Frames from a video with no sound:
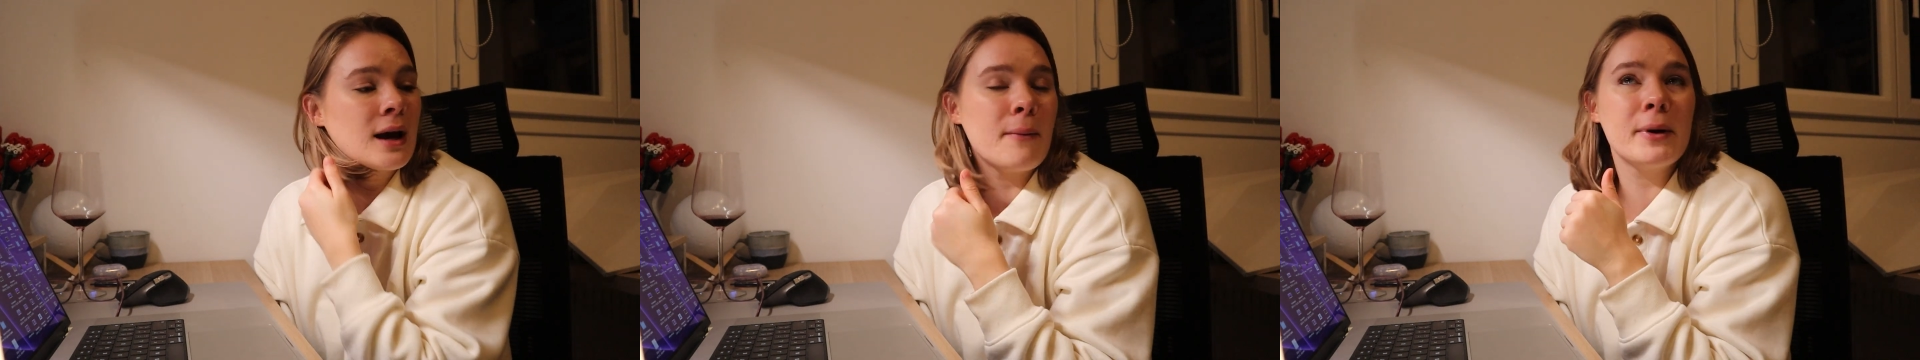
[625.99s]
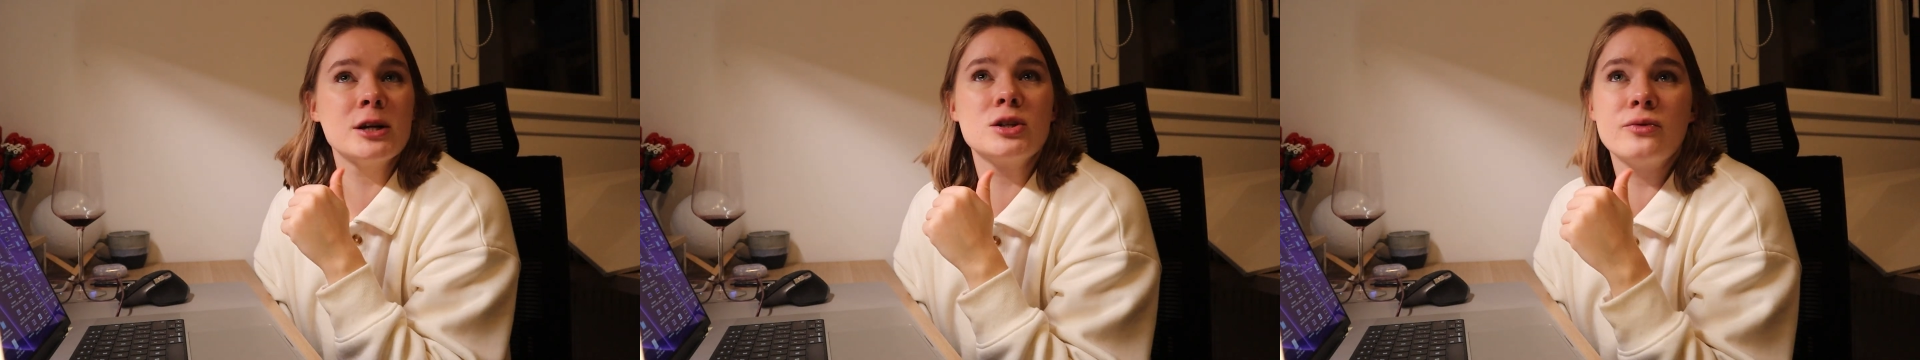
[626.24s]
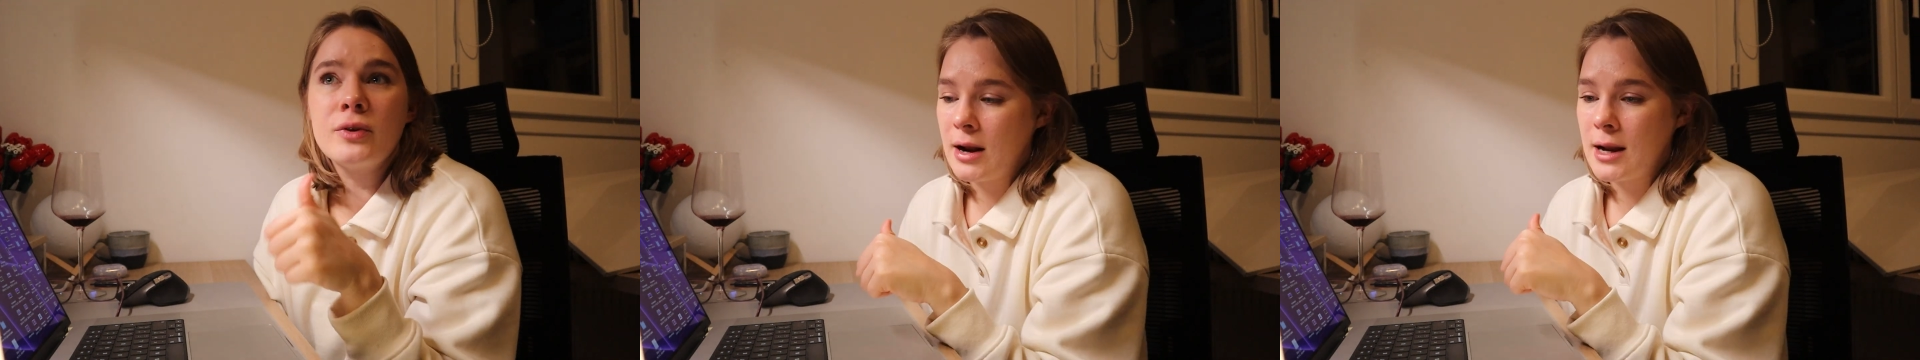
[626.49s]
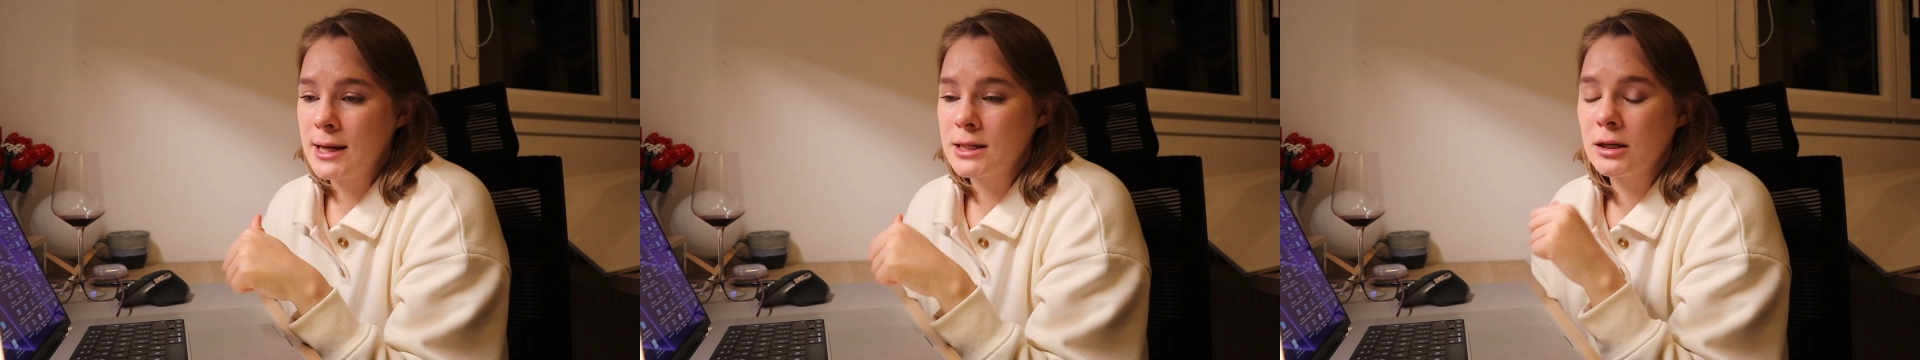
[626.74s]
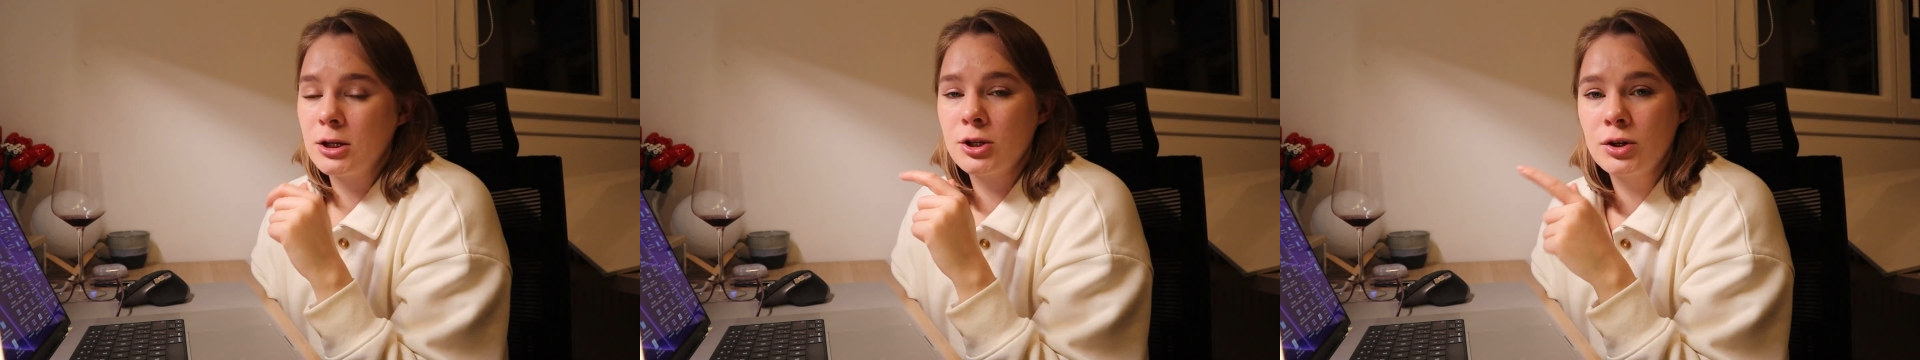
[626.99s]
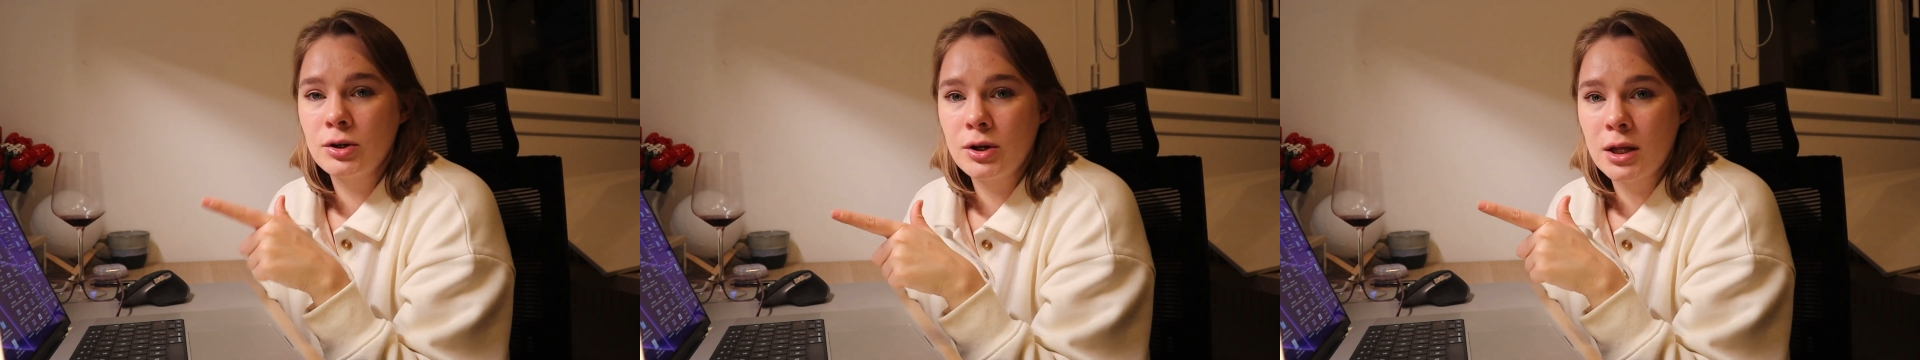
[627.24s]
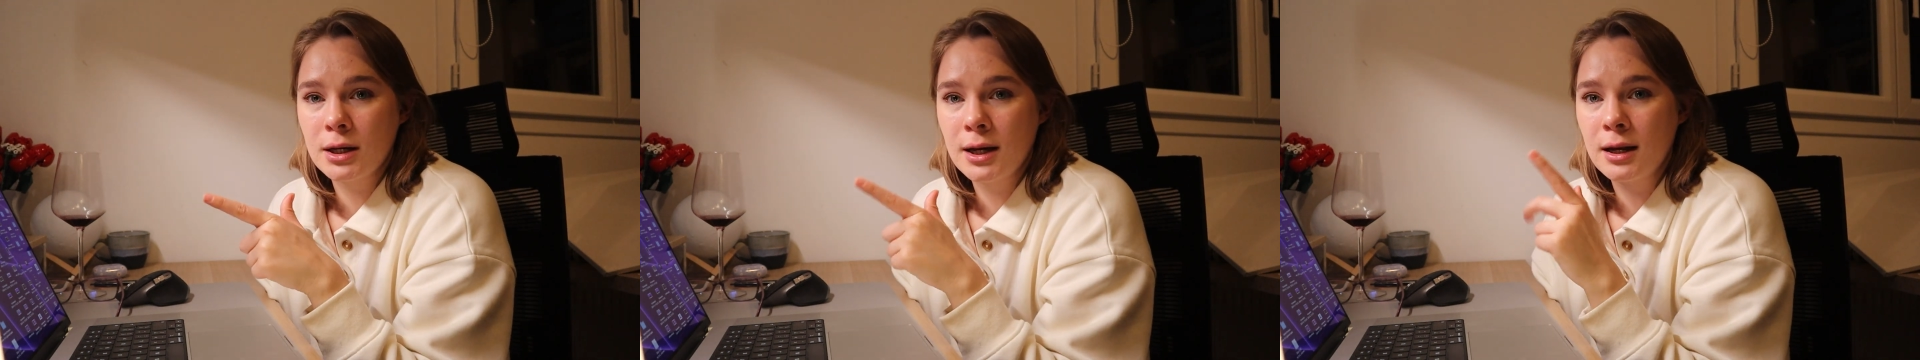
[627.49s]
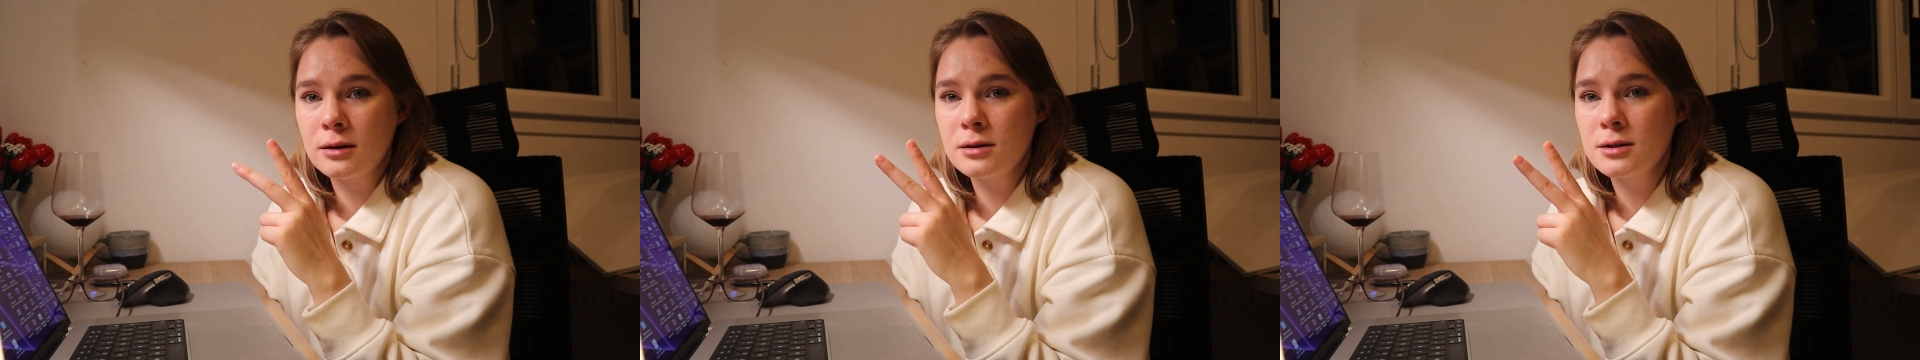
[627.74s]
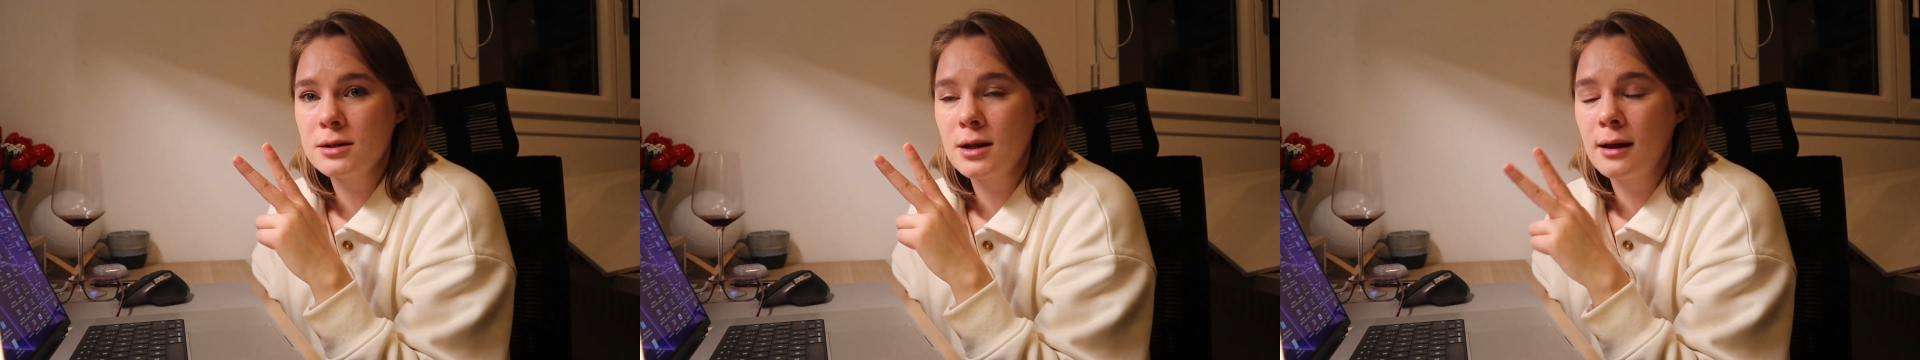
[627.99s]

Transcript: I managed to finalize the logo and the colors